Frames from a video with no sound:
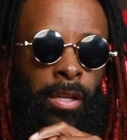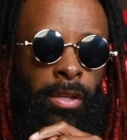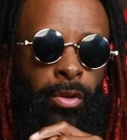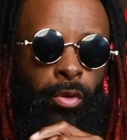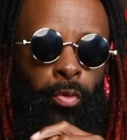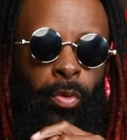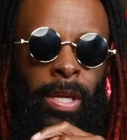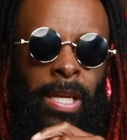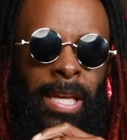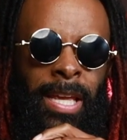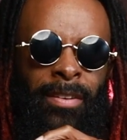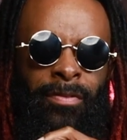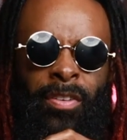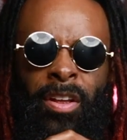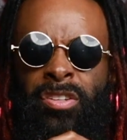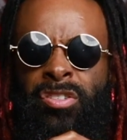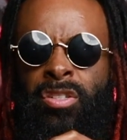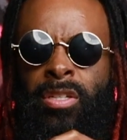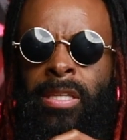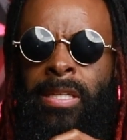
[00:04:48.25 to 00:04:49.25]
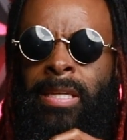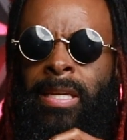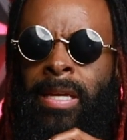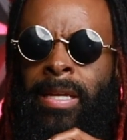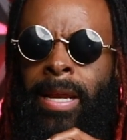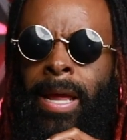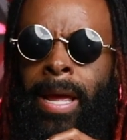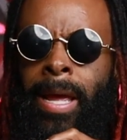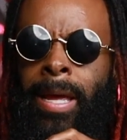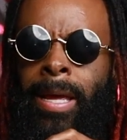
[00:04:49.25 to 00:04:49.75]
we eventually
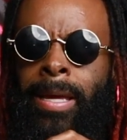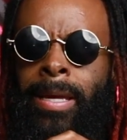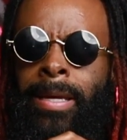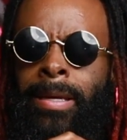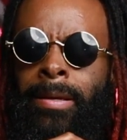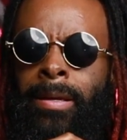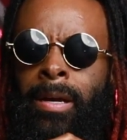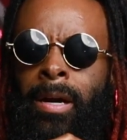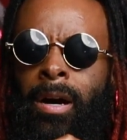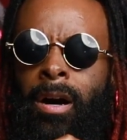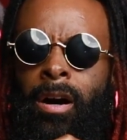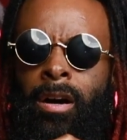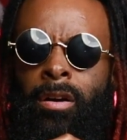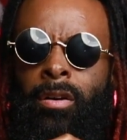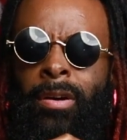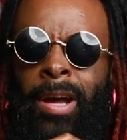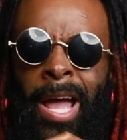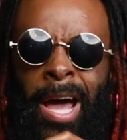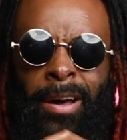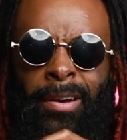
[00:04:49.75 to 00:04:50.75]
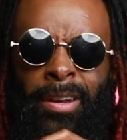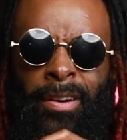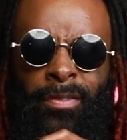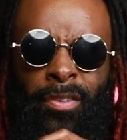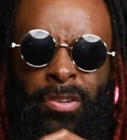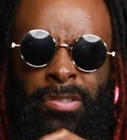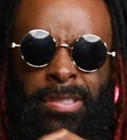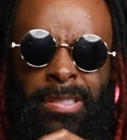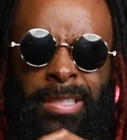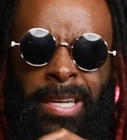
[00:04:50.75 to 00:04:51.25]
get a Uncle Howdy
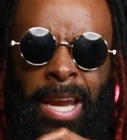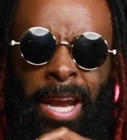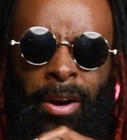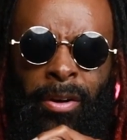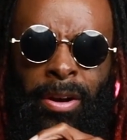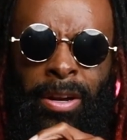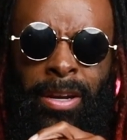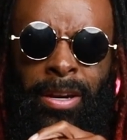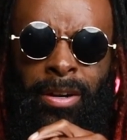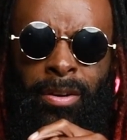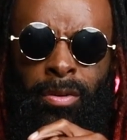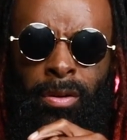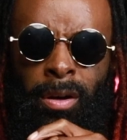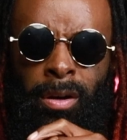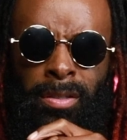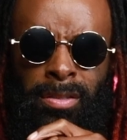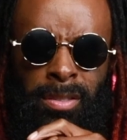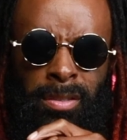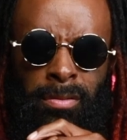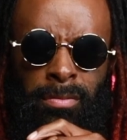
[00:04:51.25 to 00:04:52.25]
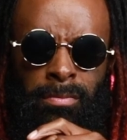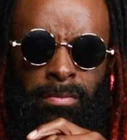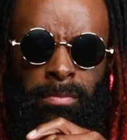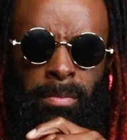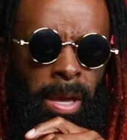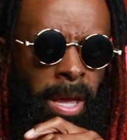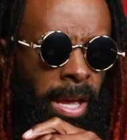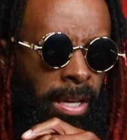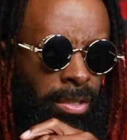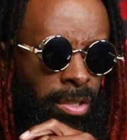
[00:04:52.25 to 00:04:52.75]
versus Karrion Kross
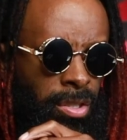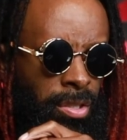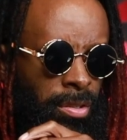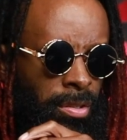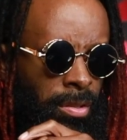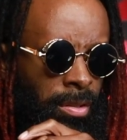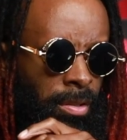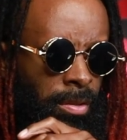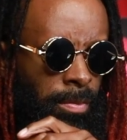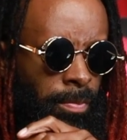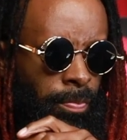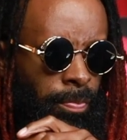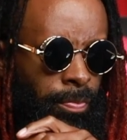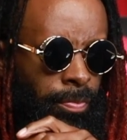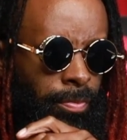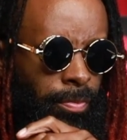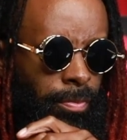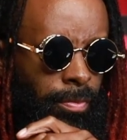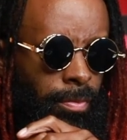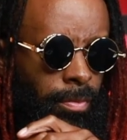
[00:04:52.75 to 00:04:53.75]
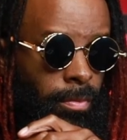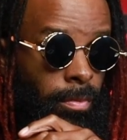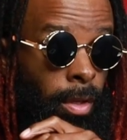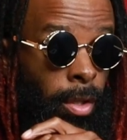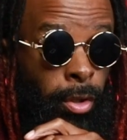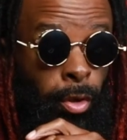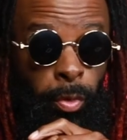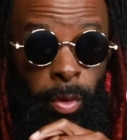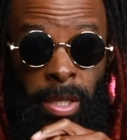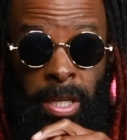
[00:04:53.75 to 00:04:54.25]
match?
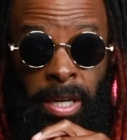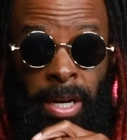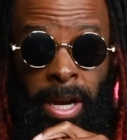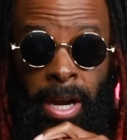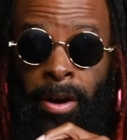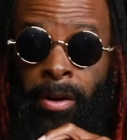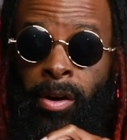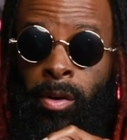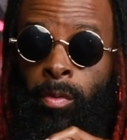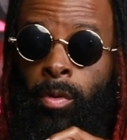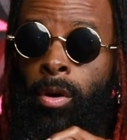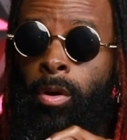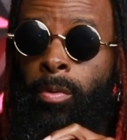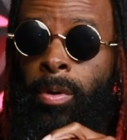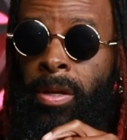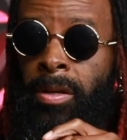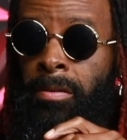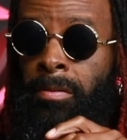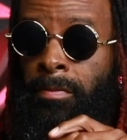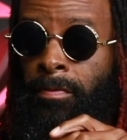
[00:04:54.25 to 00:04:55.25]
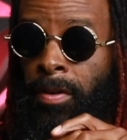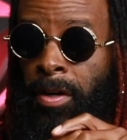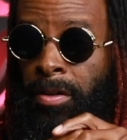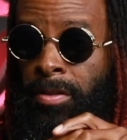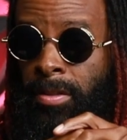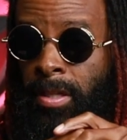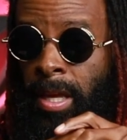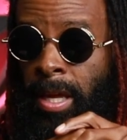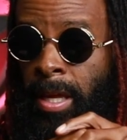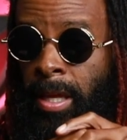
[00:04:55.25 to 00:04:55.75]
Do we get an Eric Rowan
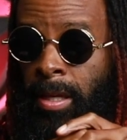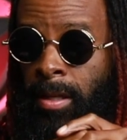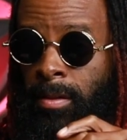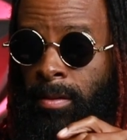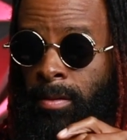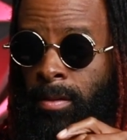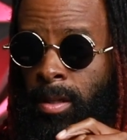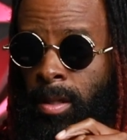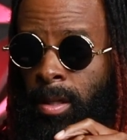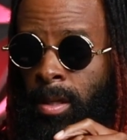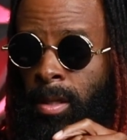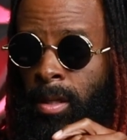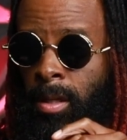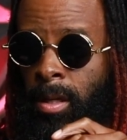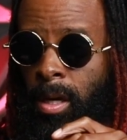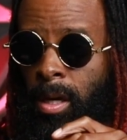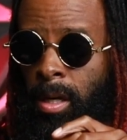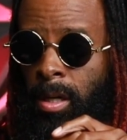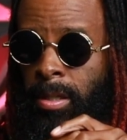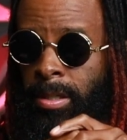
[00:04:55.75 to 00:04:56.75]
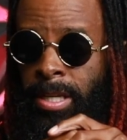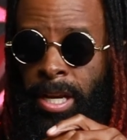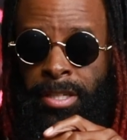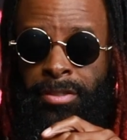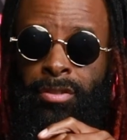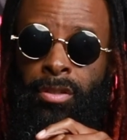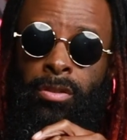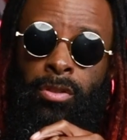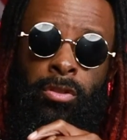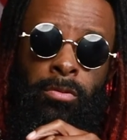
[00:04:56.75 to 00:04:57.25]
and
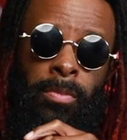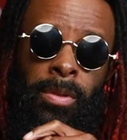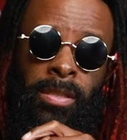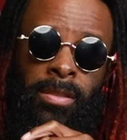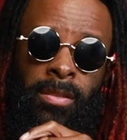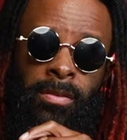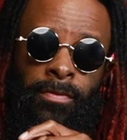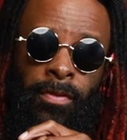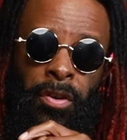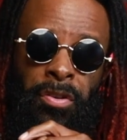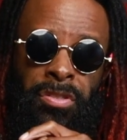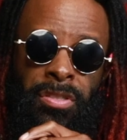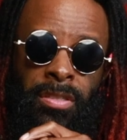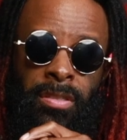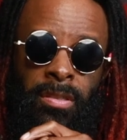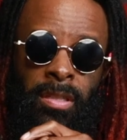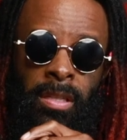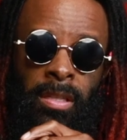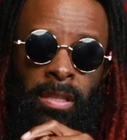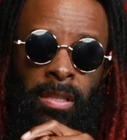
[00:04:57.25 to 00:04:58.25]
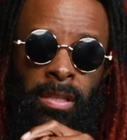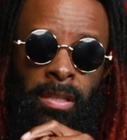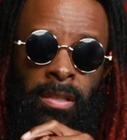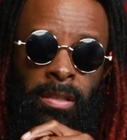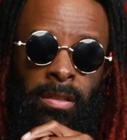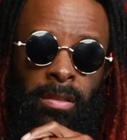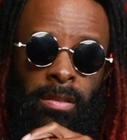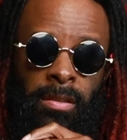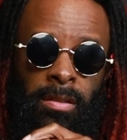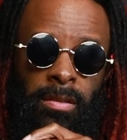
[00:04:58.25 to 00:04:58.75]
Dexter Lumis versus
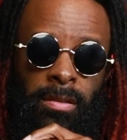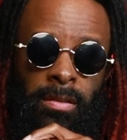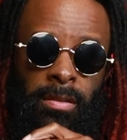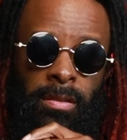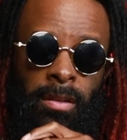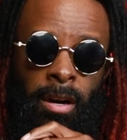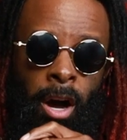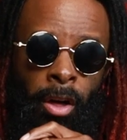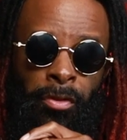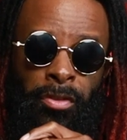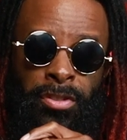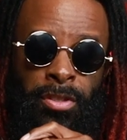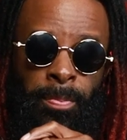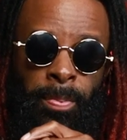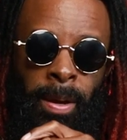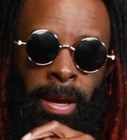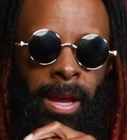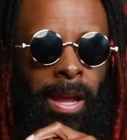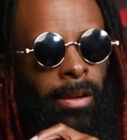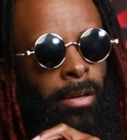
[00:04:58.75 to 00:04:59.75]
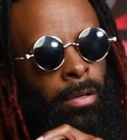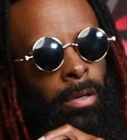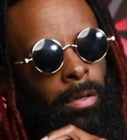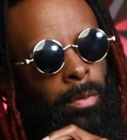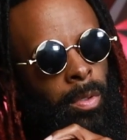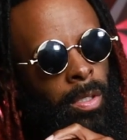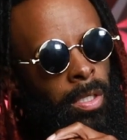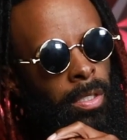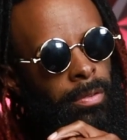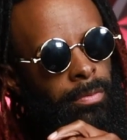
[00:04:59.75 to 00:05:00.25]
the Authors of Pain. You know
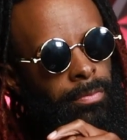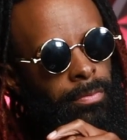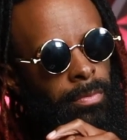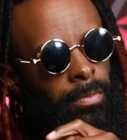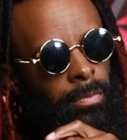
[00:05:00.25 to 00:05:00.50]
what?